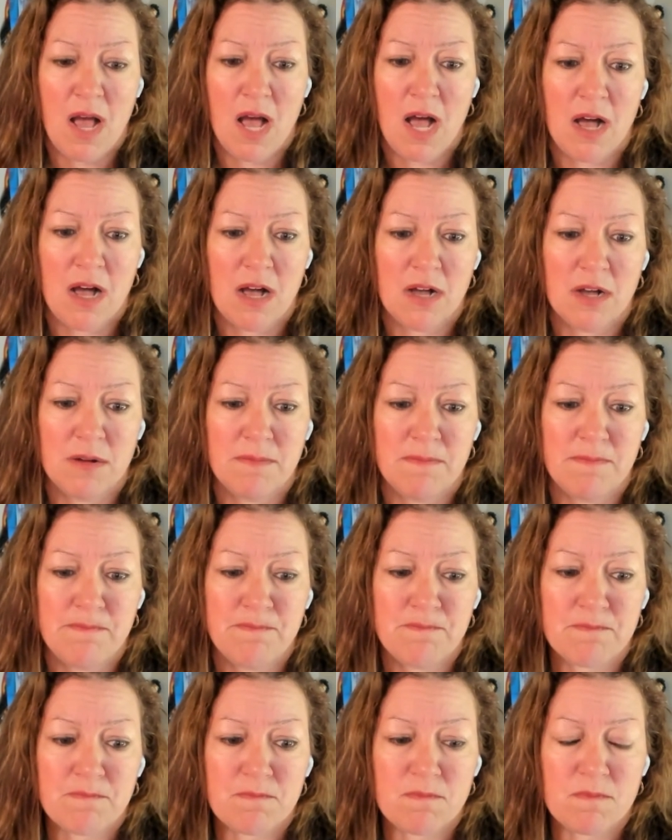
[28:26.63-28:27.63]

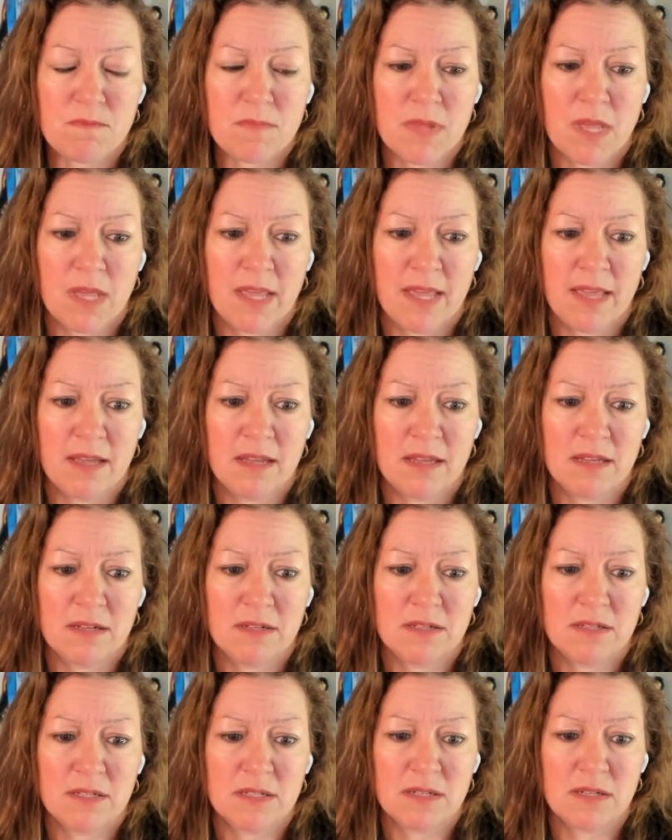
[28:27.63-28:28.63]
Um,
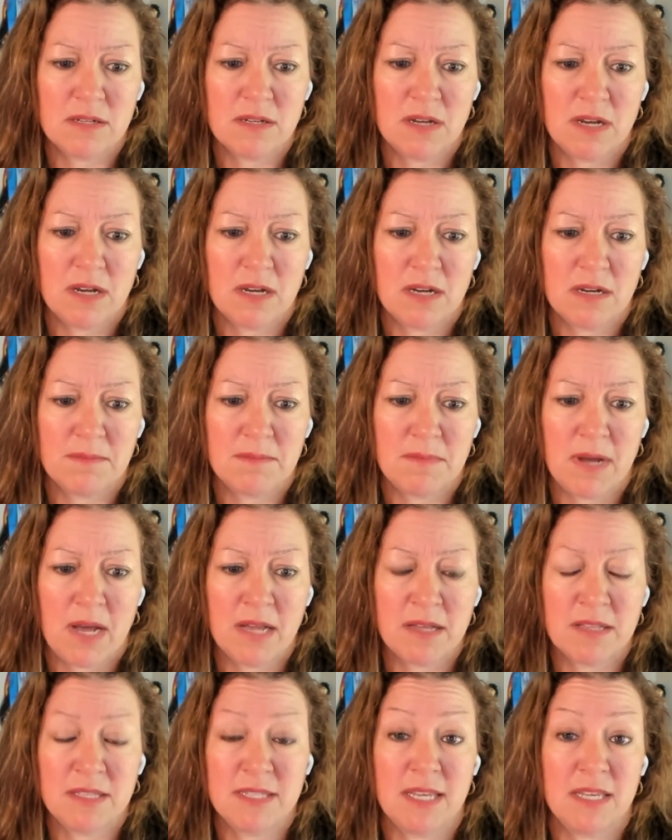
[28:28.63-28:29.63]
and
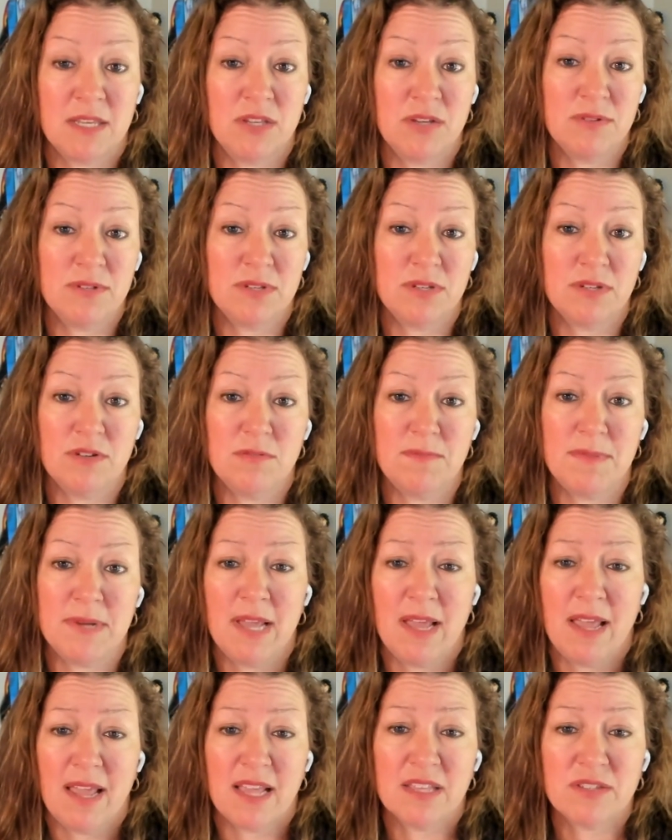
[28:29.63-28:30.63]
I'd say YouTube
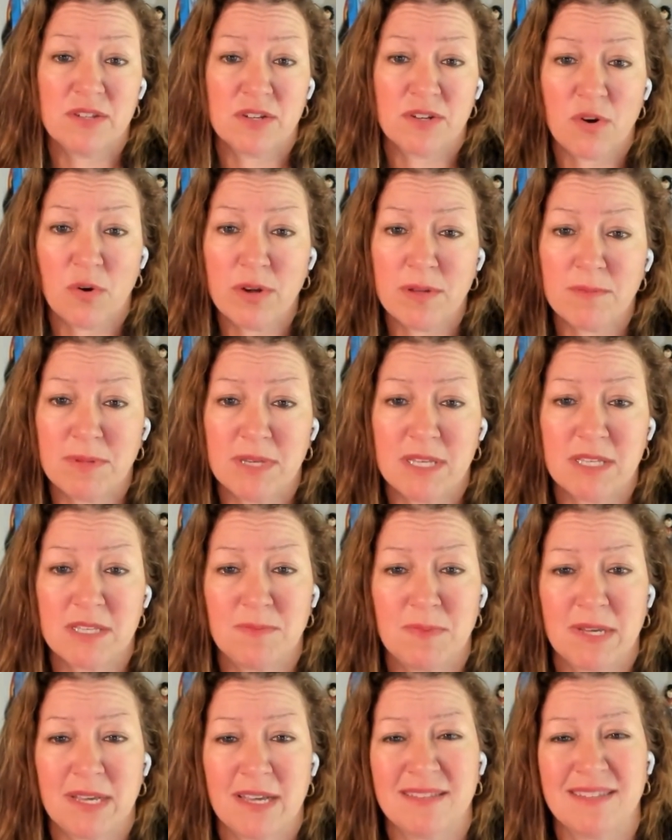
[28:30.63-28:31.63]
is a growing piece,
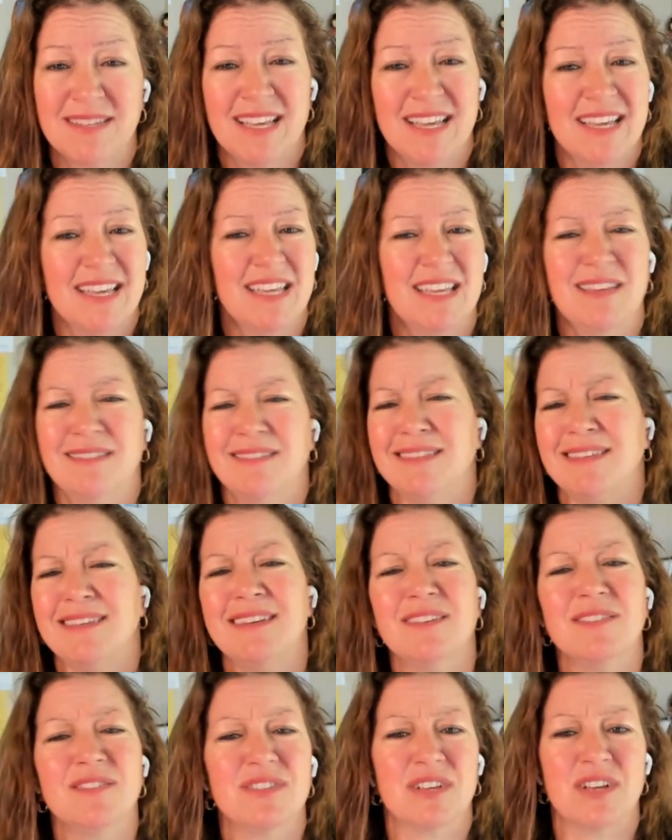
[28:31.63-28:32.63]
because
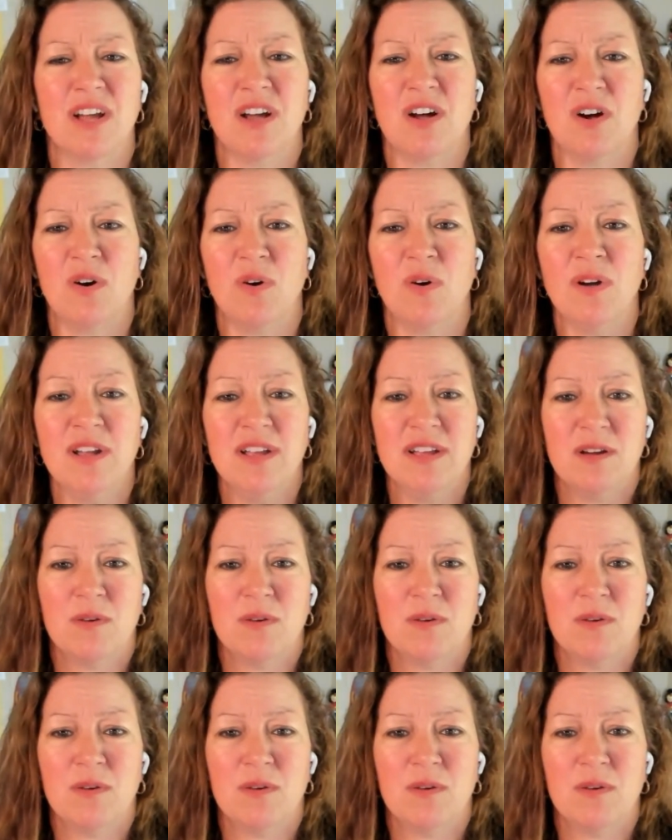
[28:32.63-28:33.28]
years ago,